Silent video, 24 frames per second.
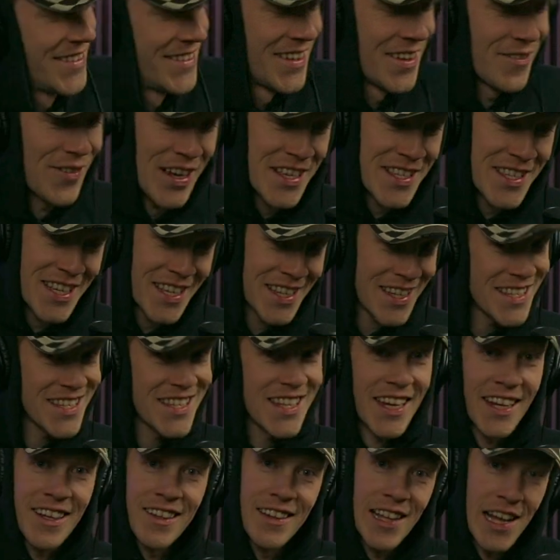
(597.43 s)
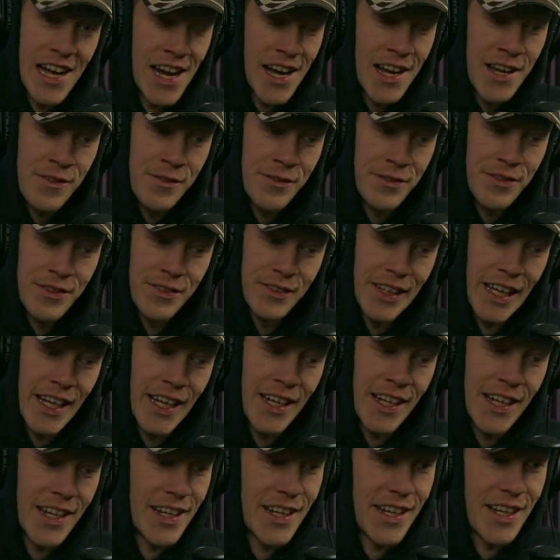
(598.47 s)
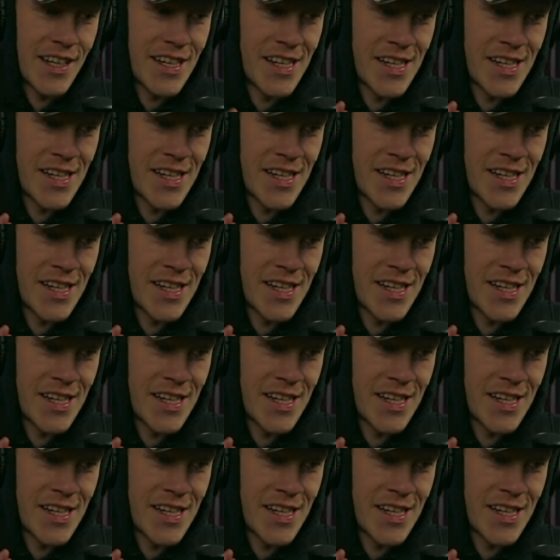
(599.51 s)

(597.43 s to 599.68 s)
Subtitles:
If I seen this like live, like